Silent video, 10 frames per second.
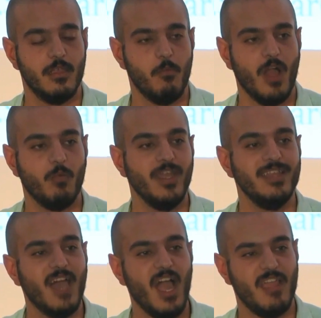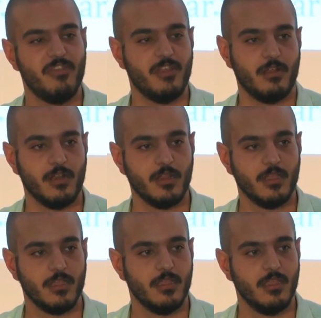While we die there,
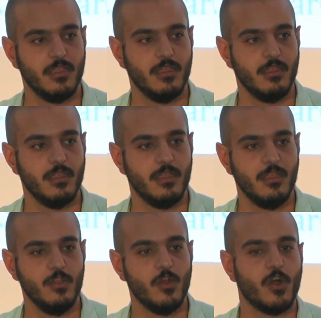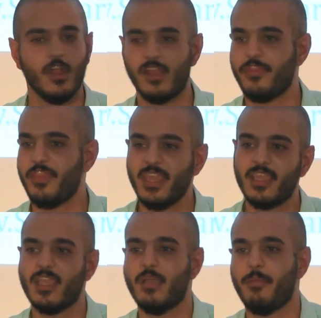you're all
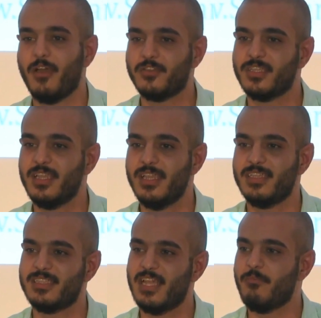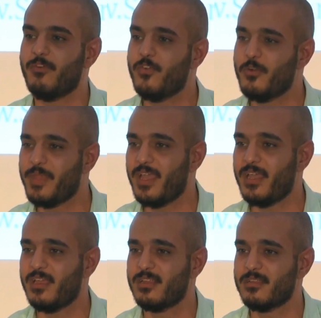thinking about Islamophobia.
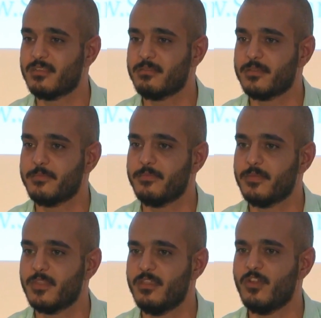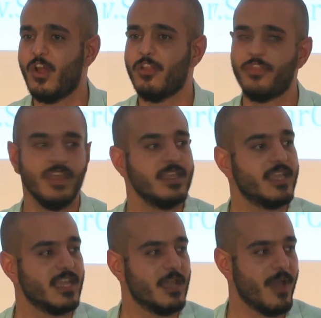You're all
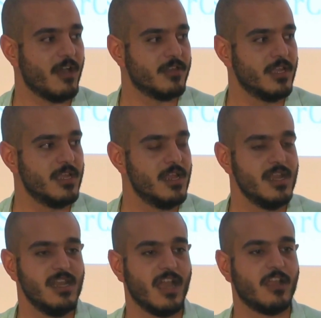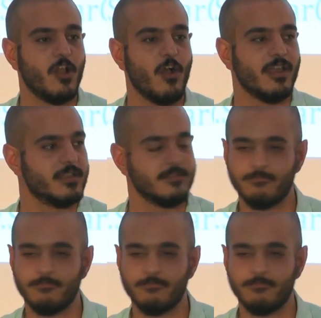thinking about not going.